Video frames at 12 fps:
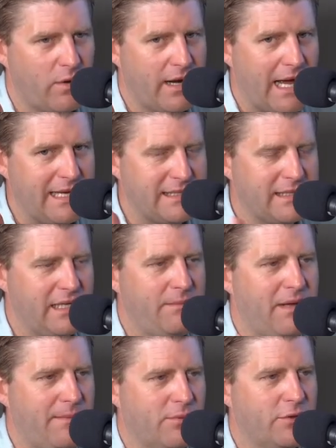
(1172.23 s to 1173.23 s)
what I see
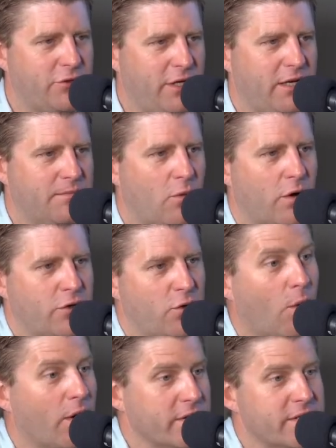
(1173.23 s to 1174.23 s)
people cheat more
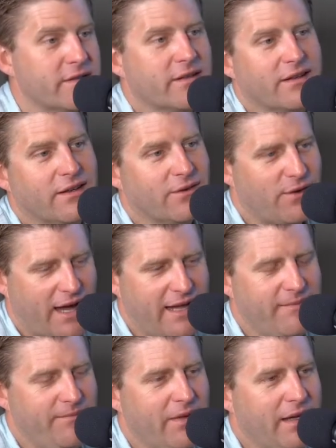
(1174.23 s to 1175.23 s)
towards. Yes. Yes, right?
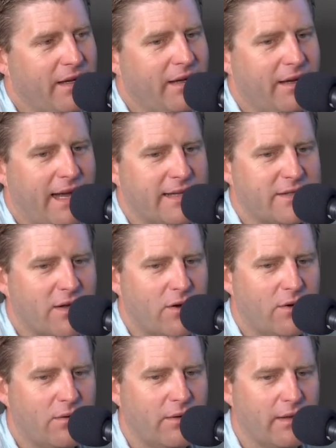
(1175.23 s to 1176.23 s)
yes, yes, yes, yes. And
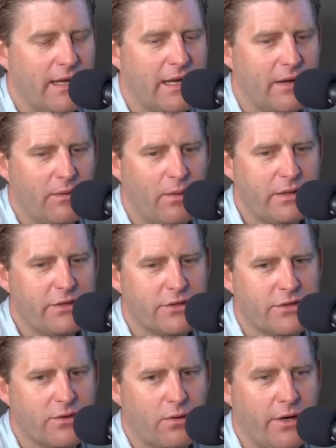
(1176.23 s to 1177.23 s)
so like, what's your
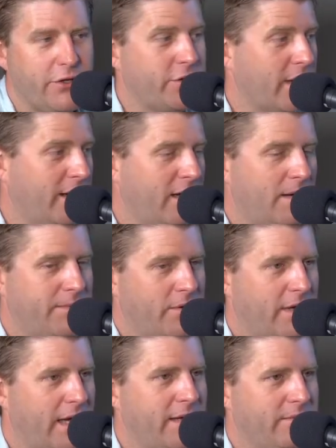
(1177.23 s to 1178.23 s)
story? Shut up.
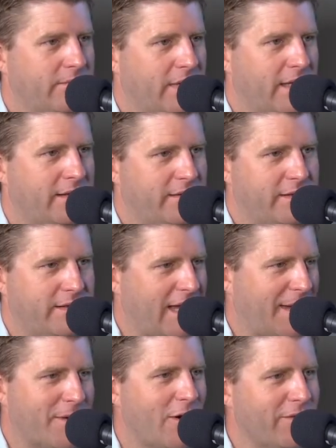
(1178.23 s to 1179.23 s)
Okay. Then
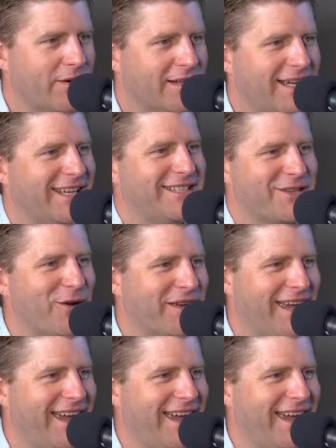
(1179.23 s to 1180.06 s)
game over. Like it's okay.